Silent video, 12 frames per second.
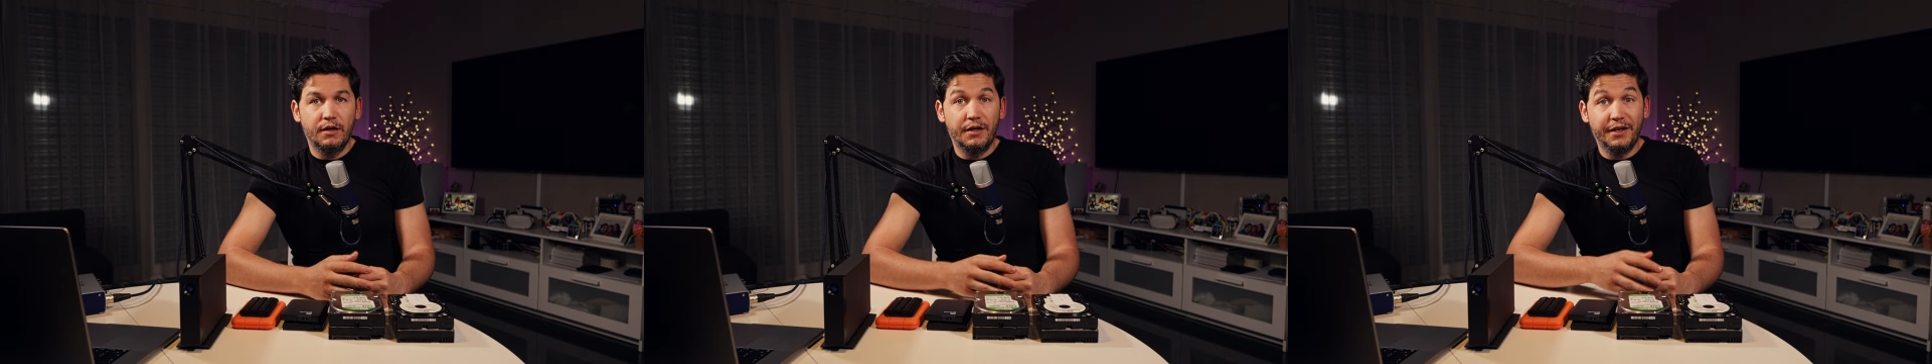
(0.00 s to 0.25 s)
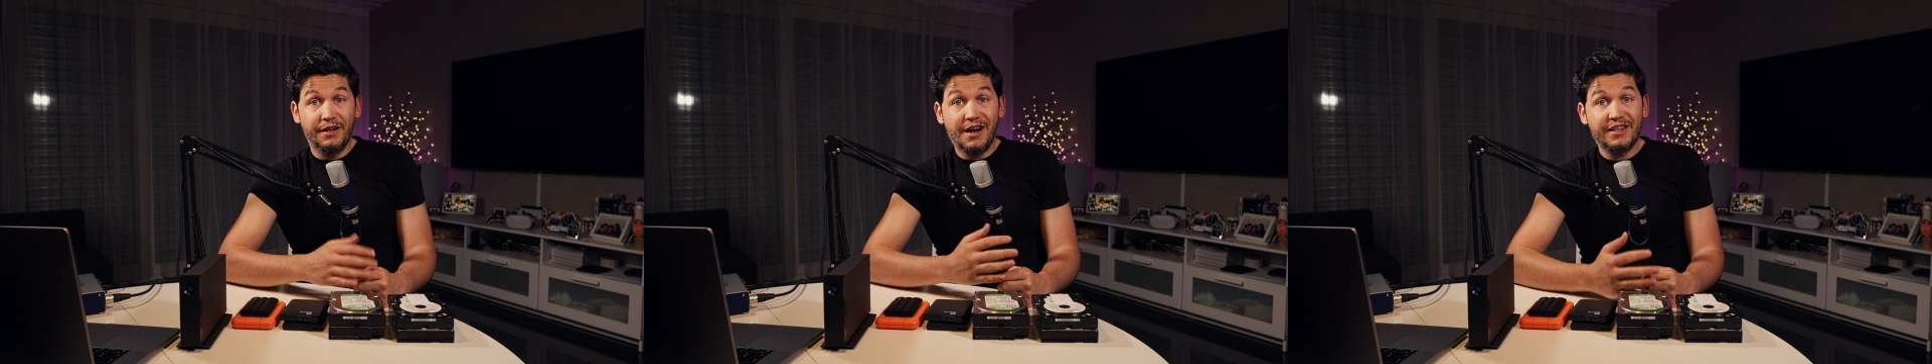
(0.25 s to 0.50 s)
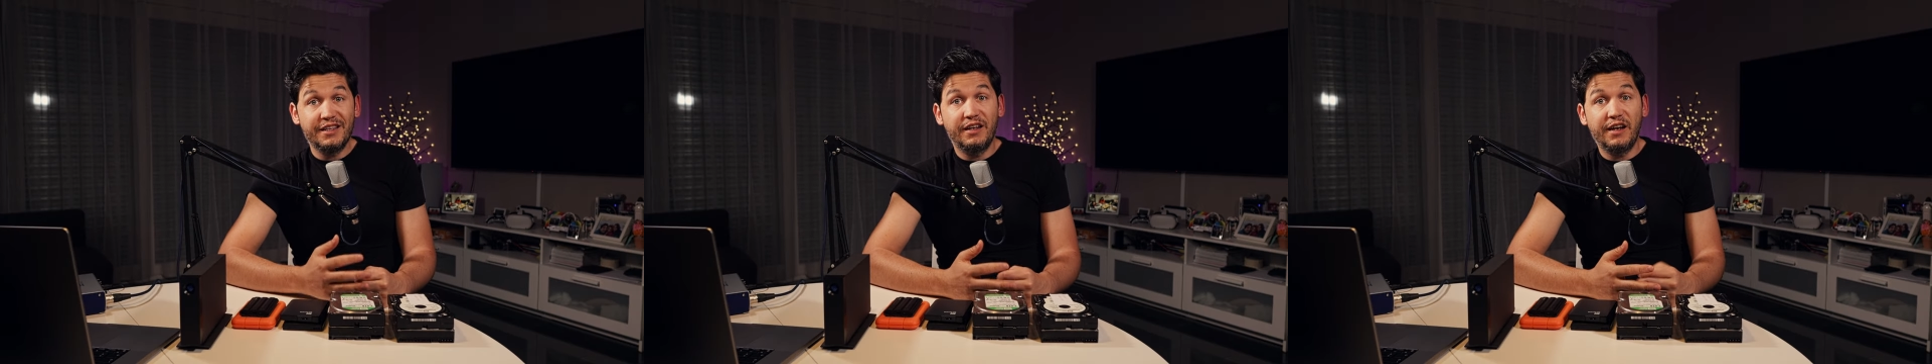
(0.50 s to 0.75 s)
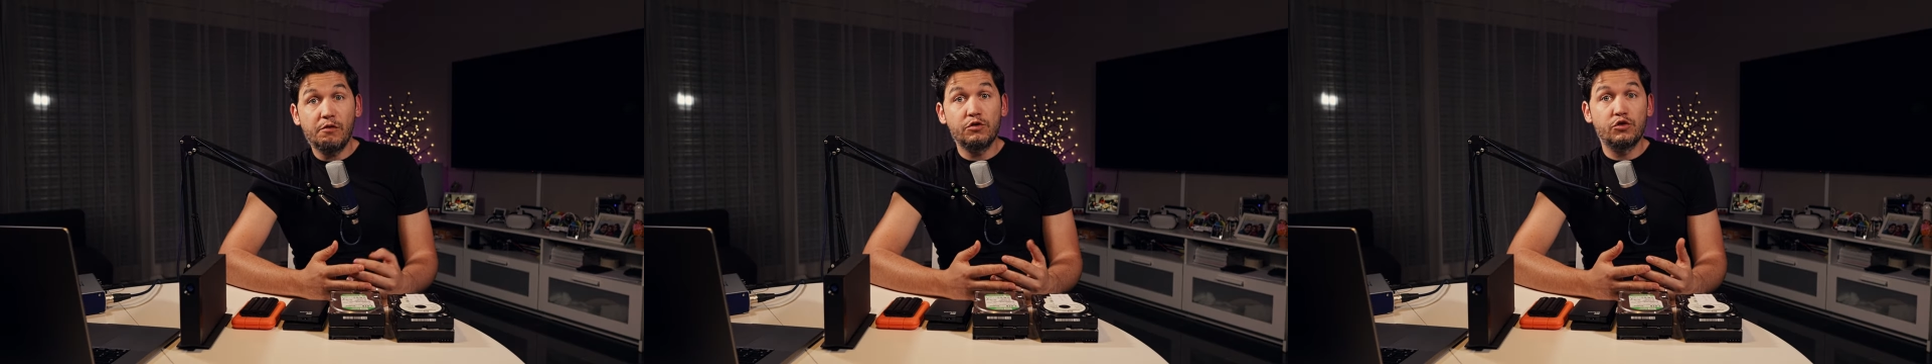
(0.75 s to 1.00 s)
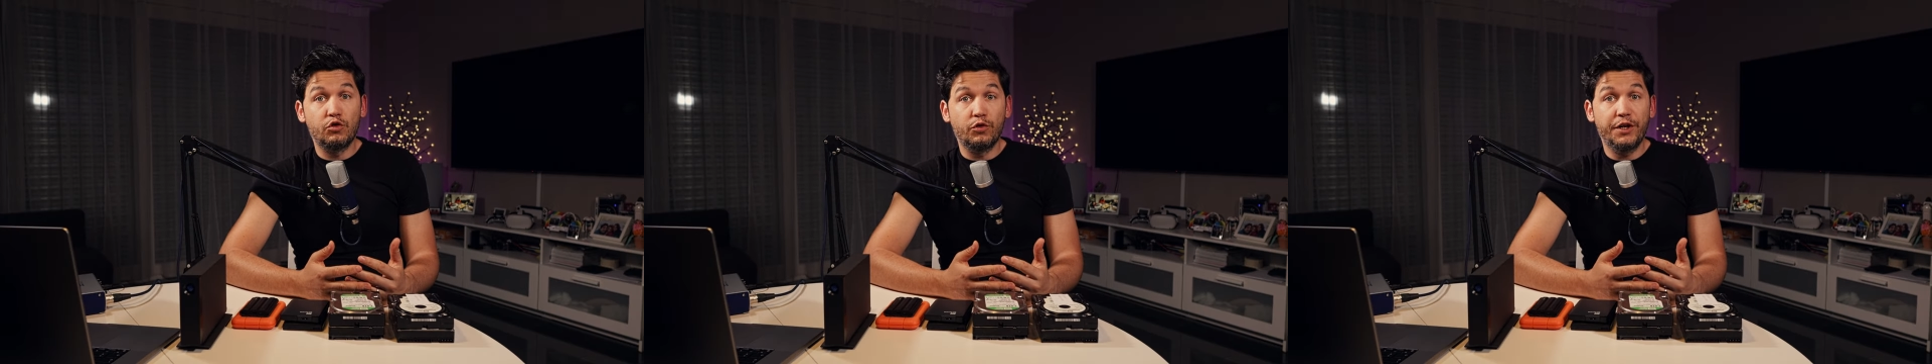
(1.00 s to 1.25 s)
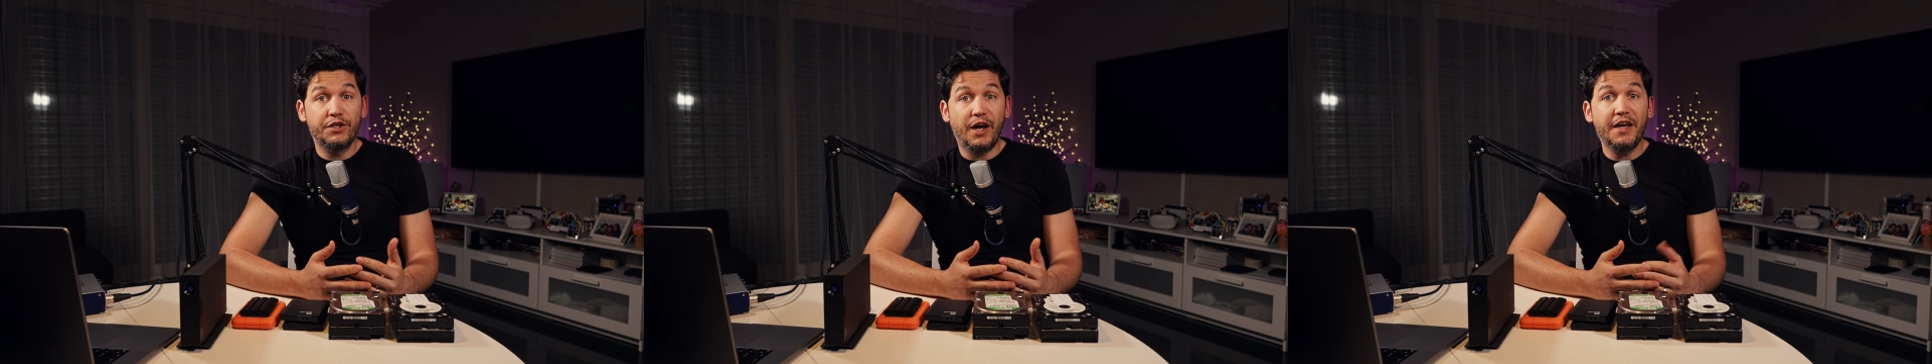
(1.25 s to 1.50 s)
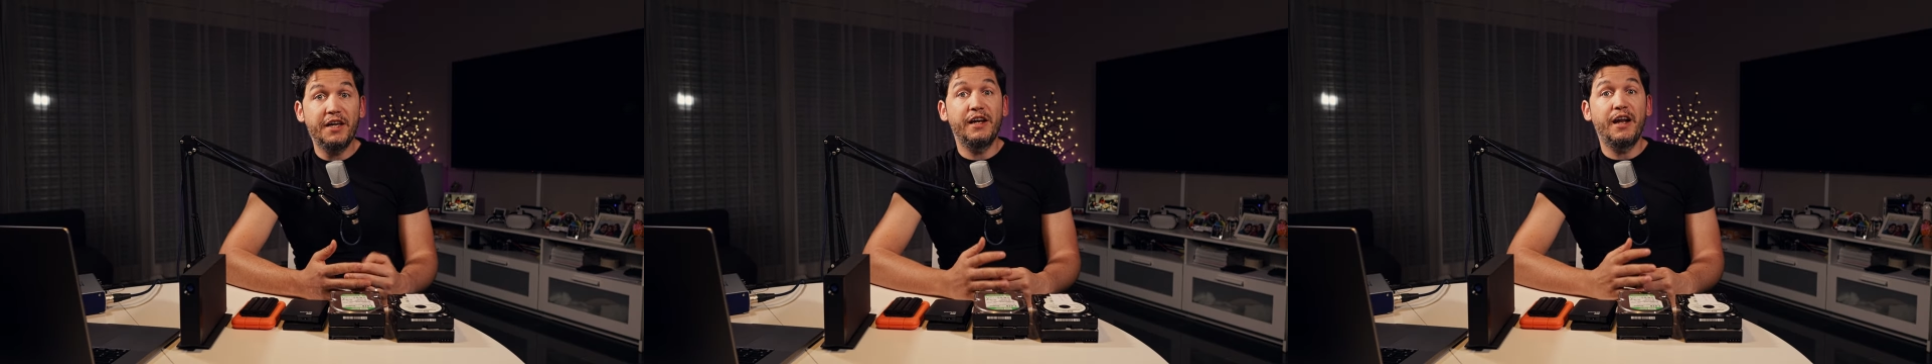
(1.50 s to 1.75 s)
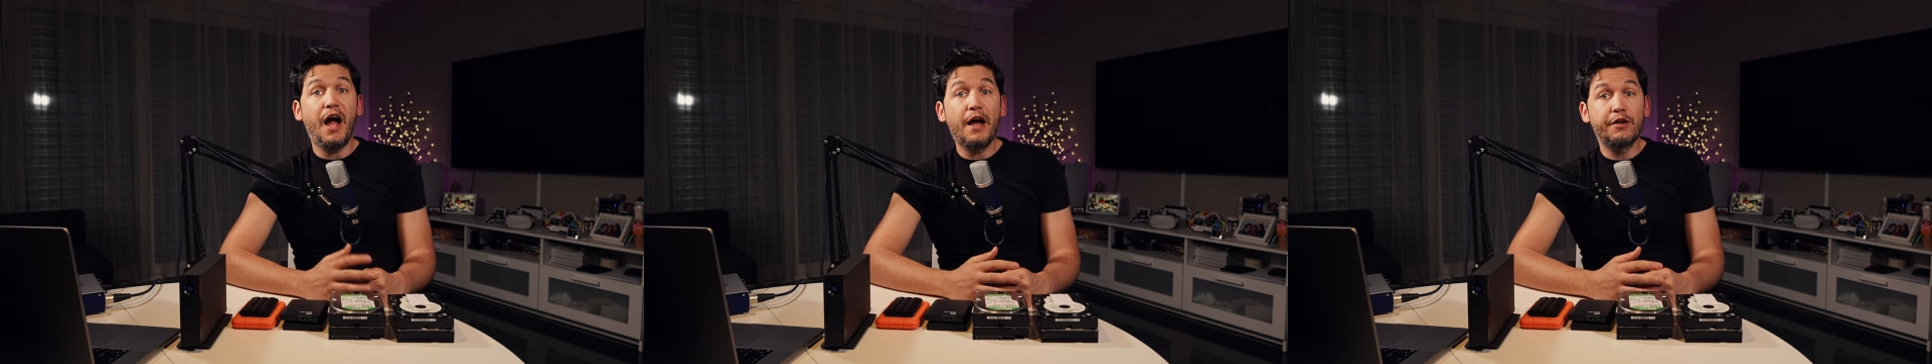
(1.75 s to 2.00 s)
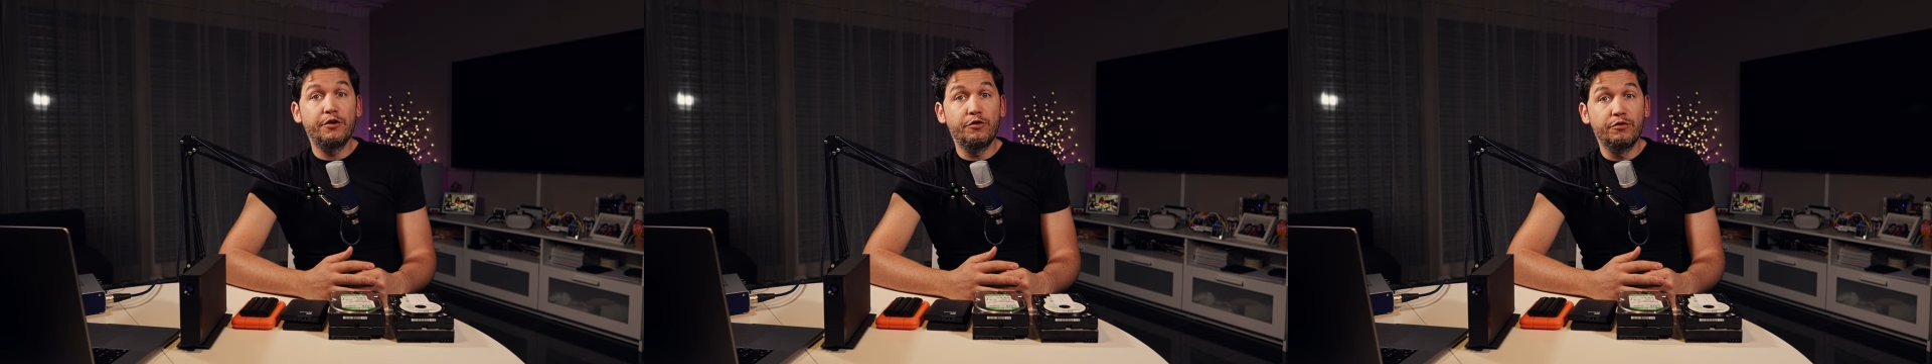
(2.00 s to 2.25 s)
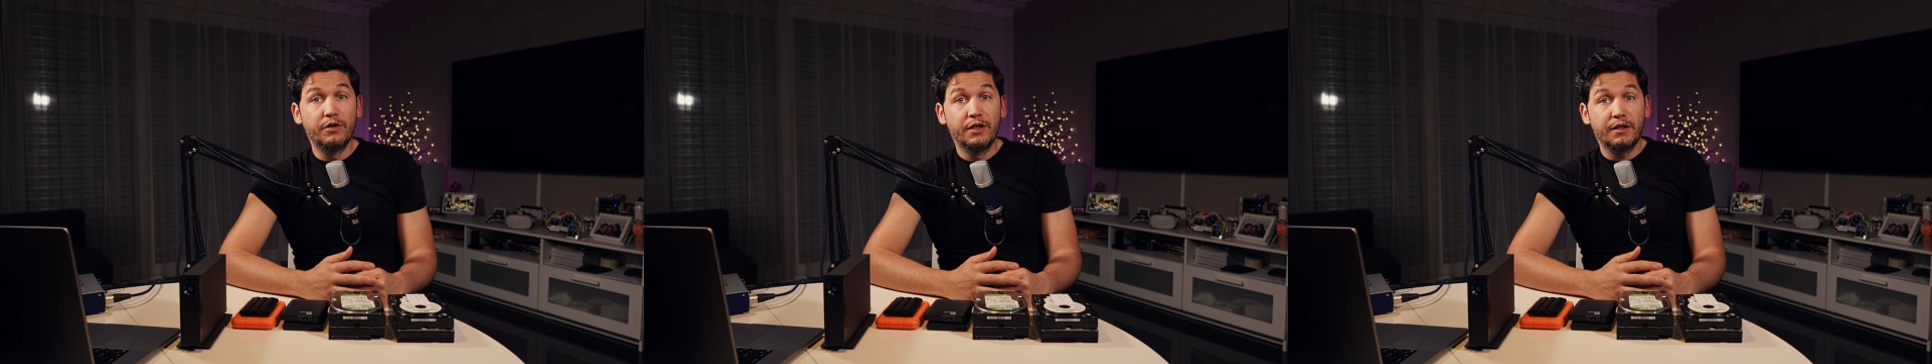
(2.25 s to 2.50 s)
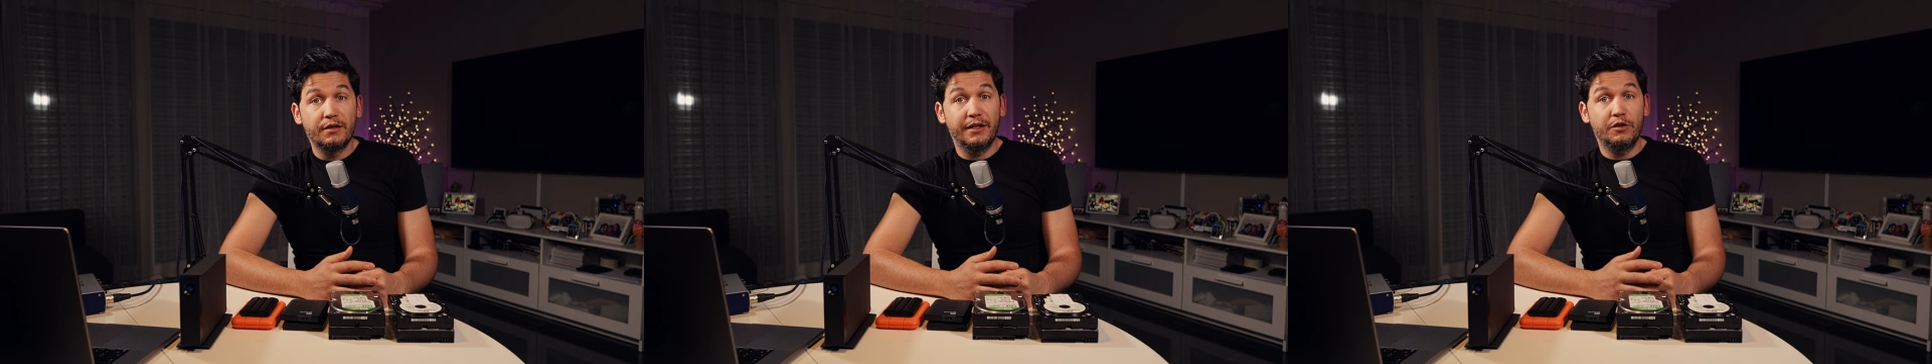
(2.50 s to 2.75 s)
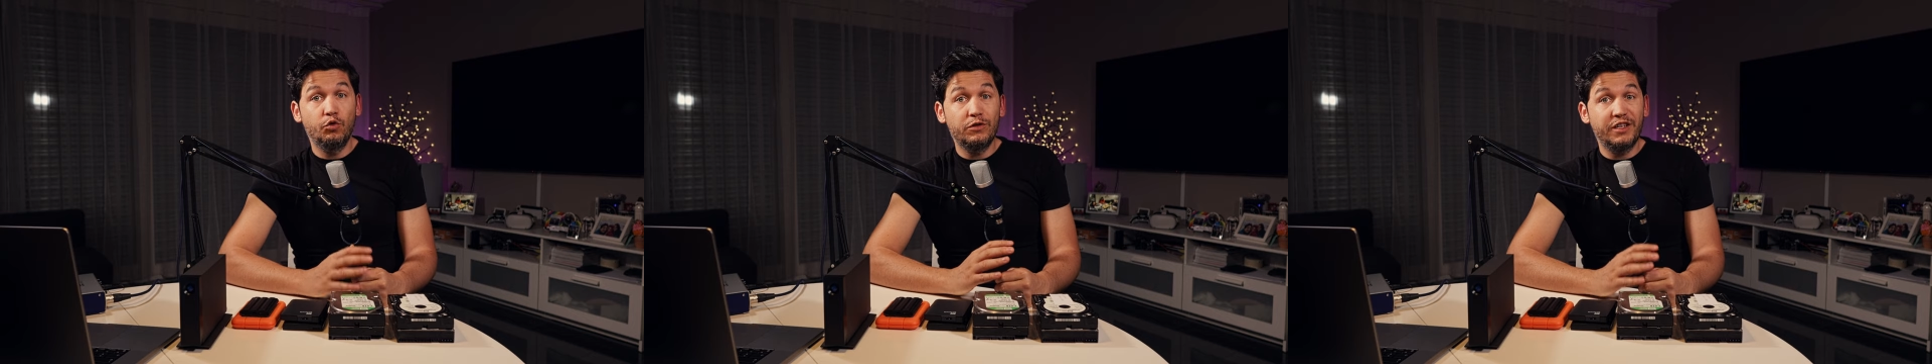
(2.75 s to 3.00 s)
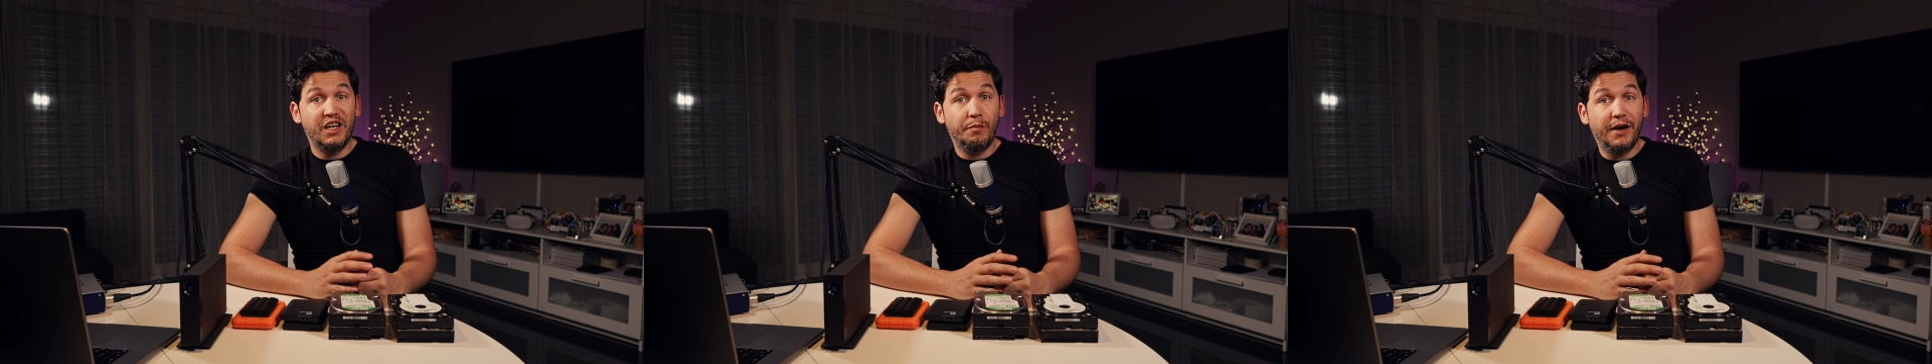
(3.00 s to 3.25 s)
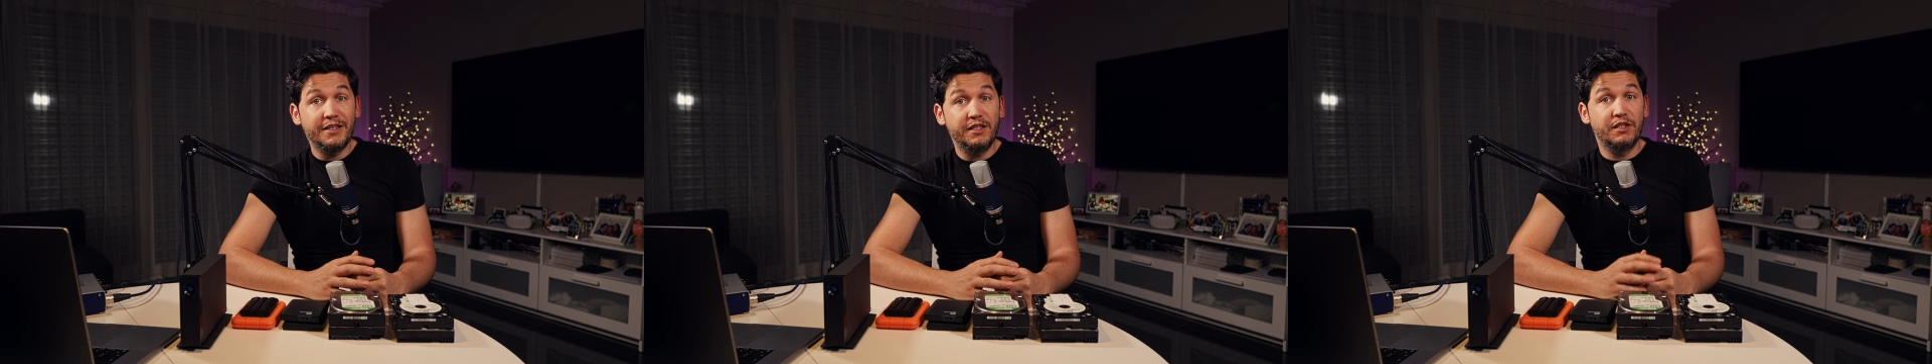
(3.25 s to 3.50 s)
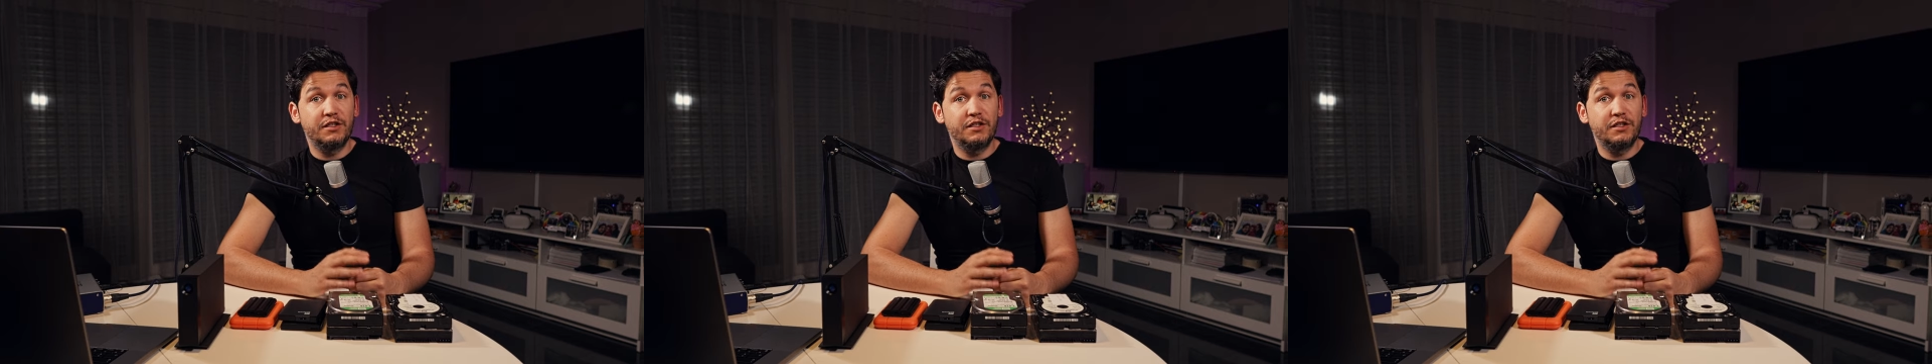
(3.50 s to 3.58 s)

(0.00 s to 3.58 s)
Regarding cloud storage, I can argue that 2 terabytes is